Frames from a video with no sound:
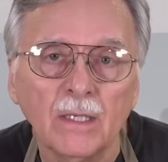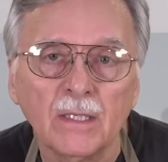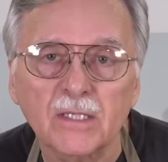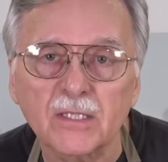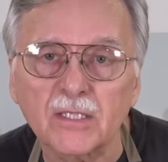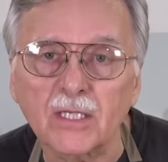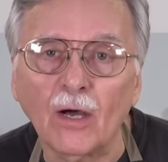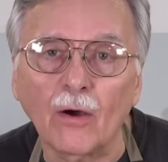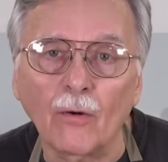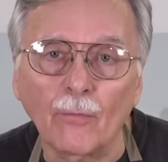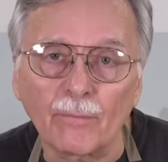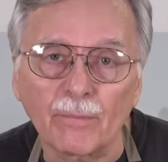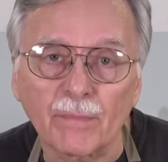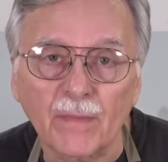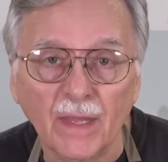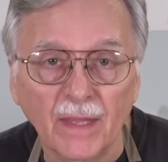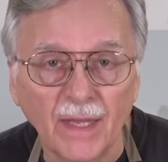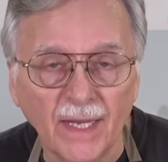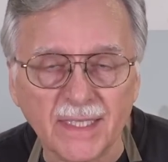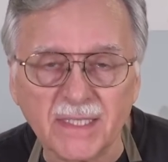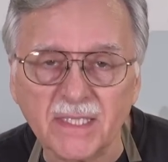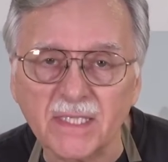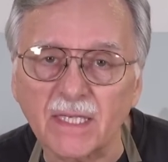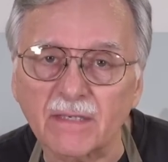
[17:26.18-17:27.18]
So
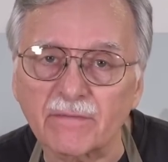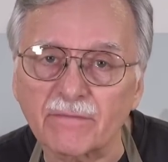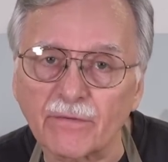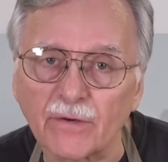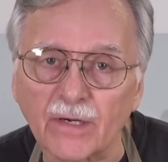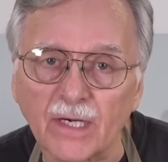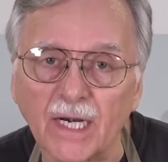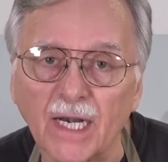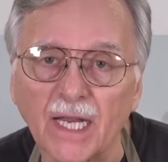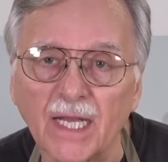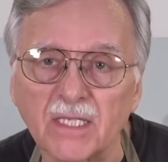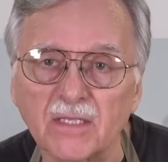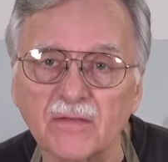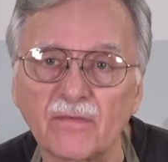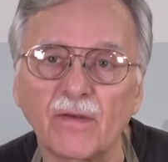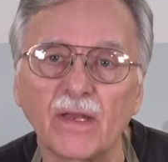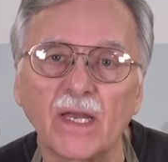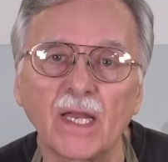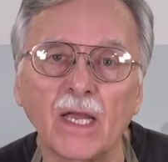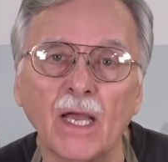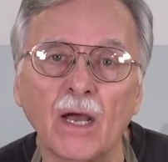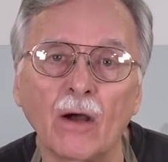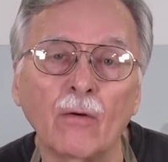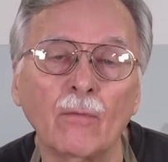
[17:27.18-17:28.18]
that's it for today's
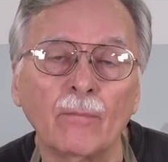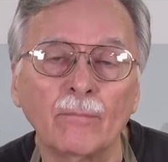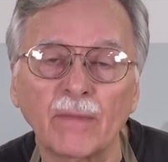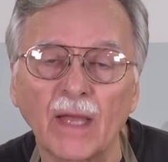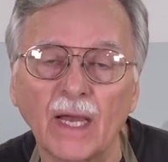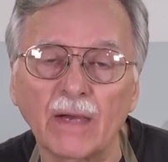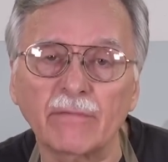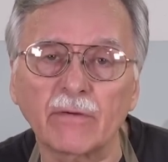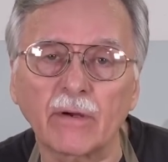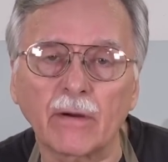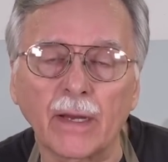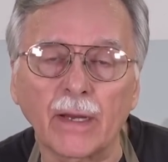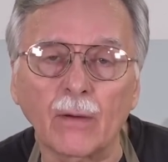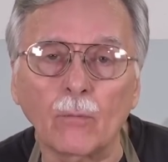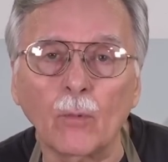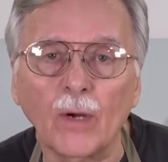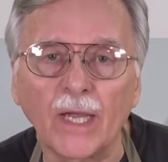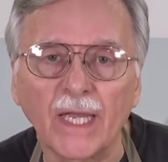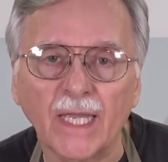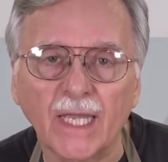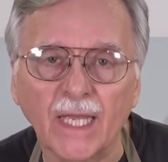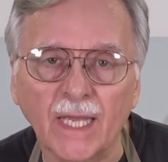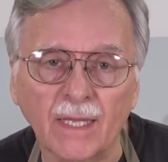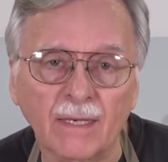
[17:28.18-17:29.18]
video. Have a great
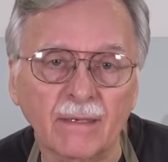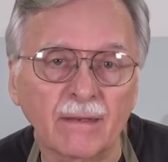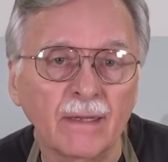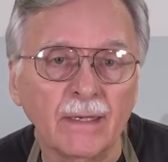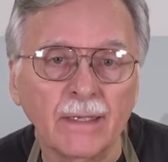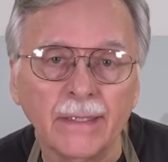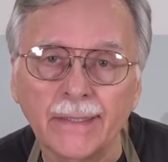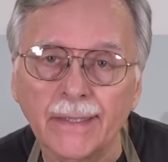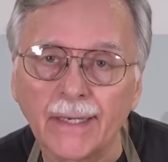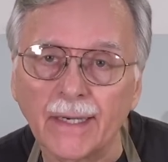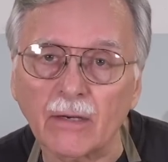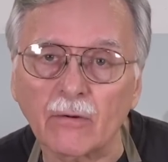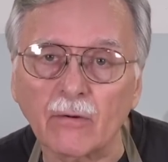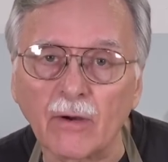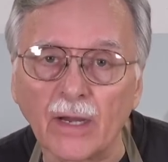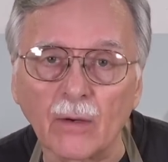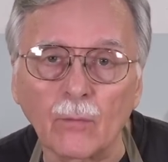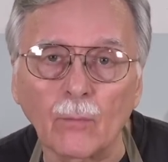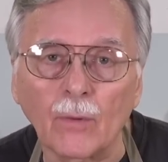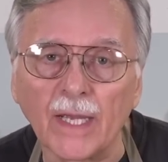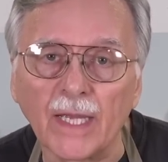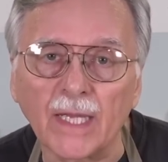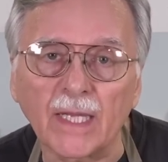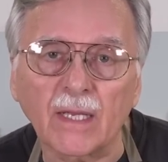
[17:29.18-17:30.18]
weekend, a
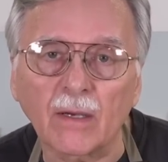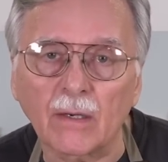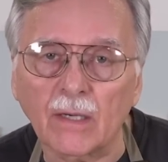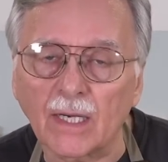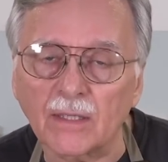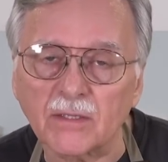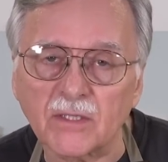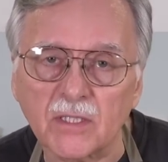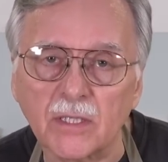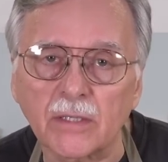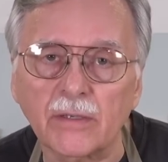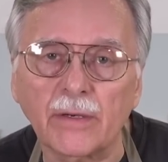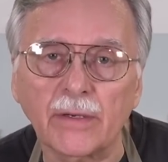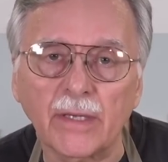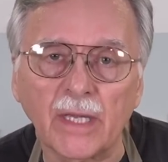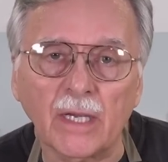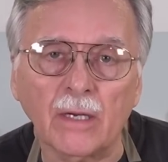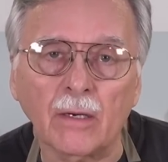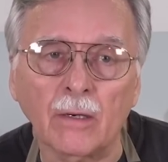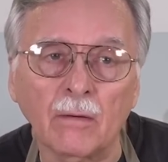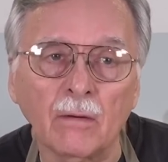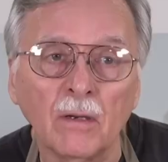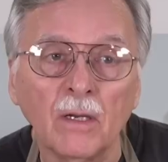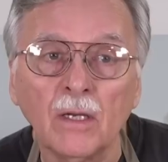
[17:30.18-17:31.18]
great week, and I'll see you
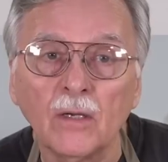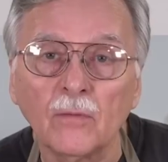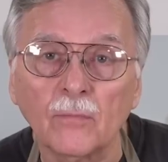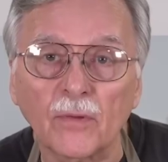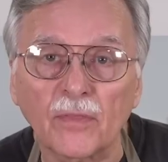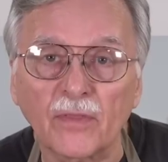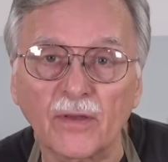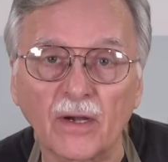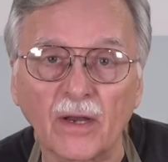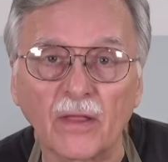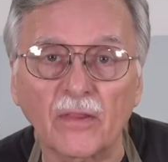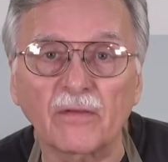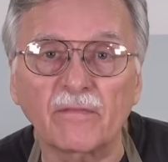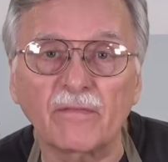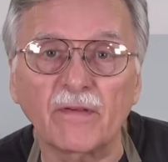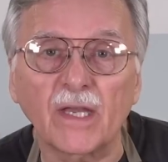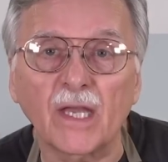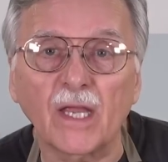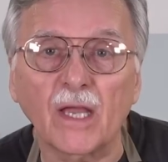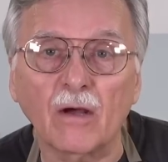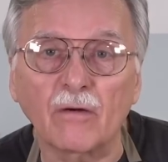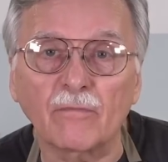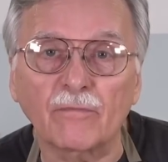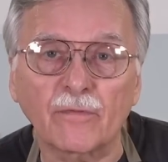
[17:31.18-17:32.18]
here with another
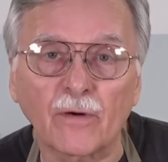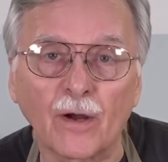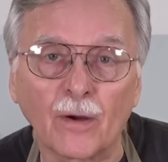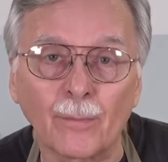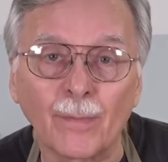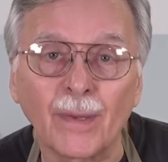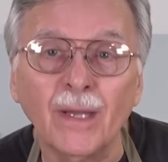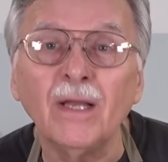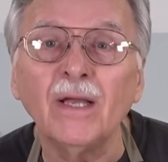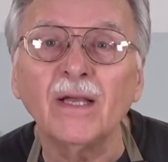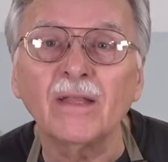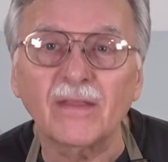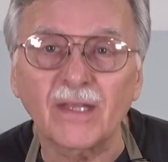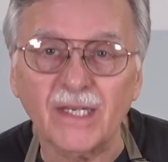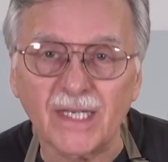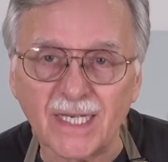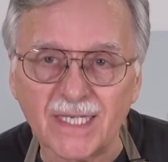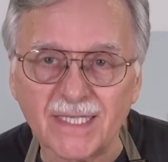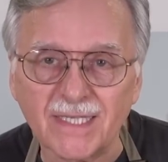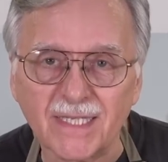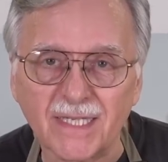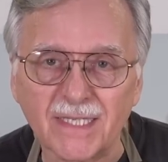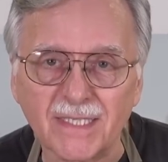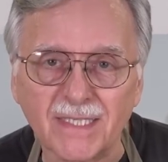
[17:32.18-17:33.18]
video from the
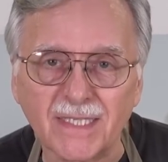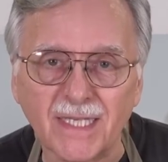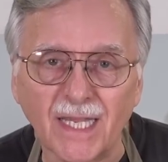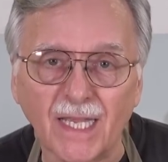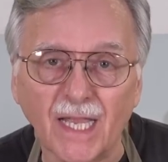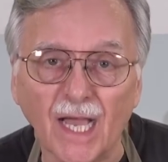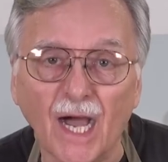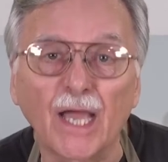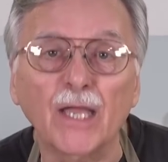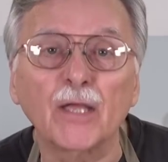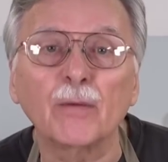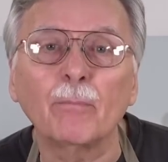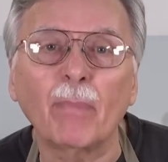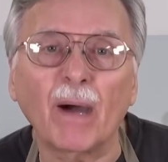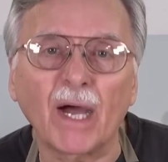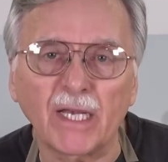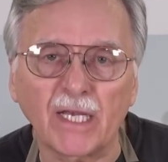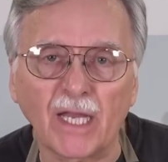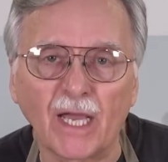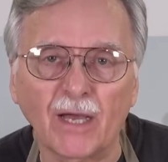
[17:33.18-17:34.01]
DCC Guy. Bye